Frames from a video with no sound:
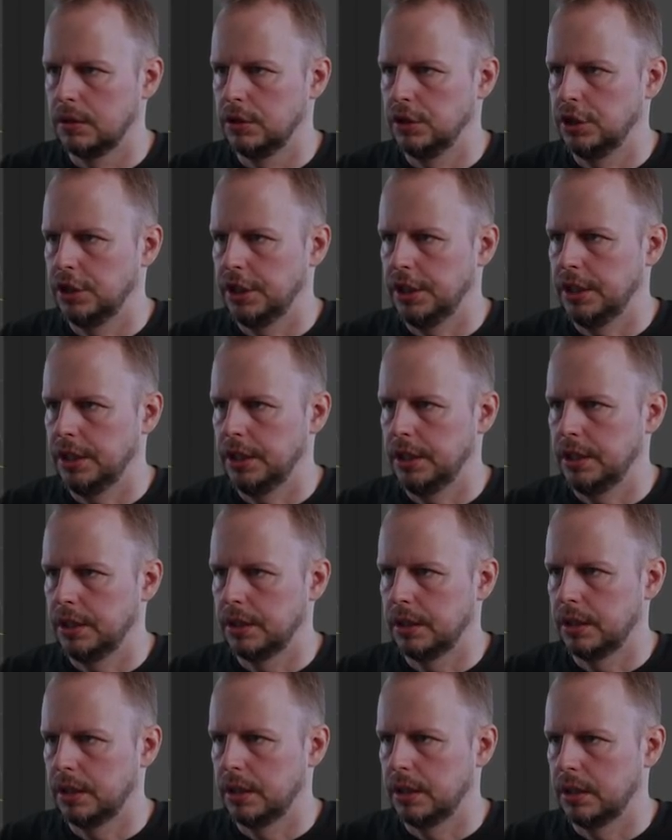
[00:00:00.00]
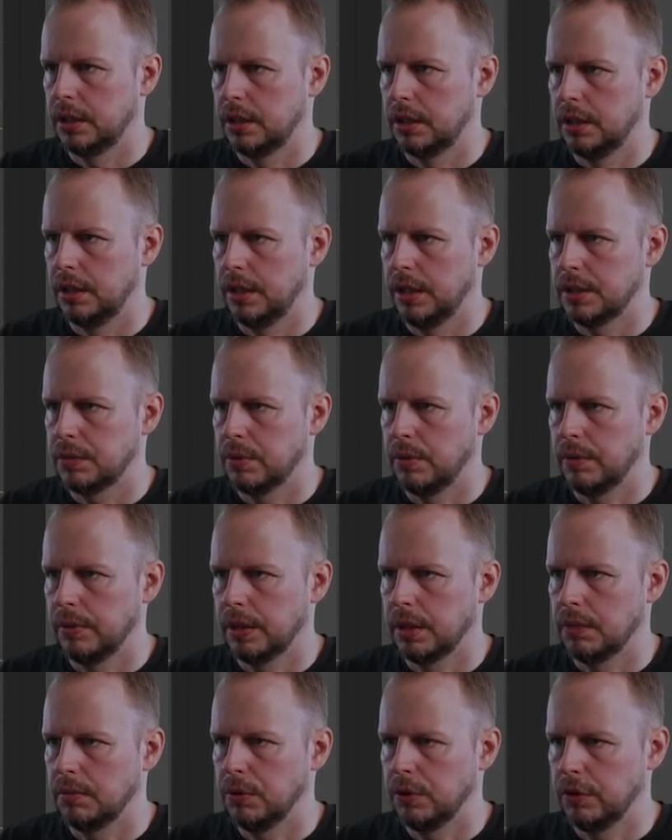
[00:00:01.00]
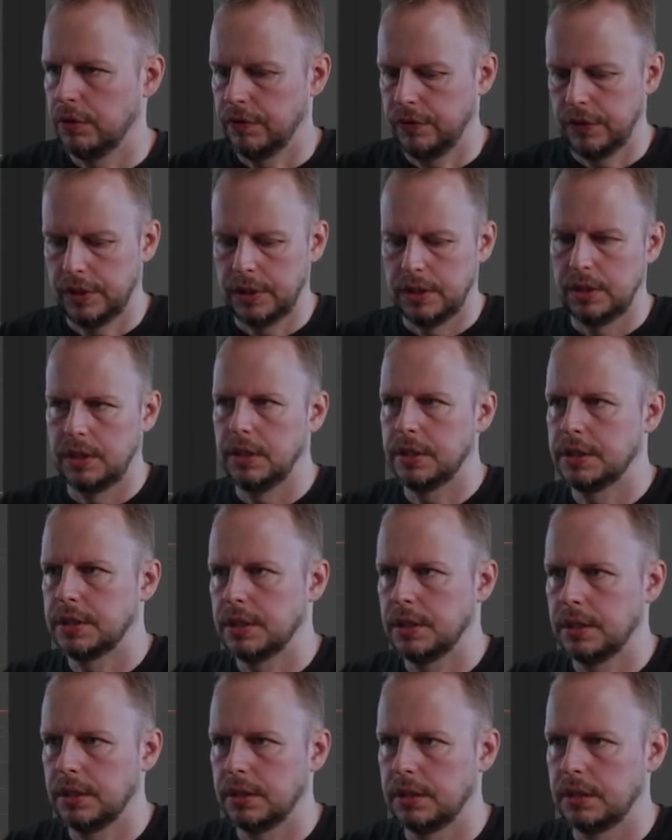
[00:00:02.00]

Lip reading: G, this one we can move, let's see.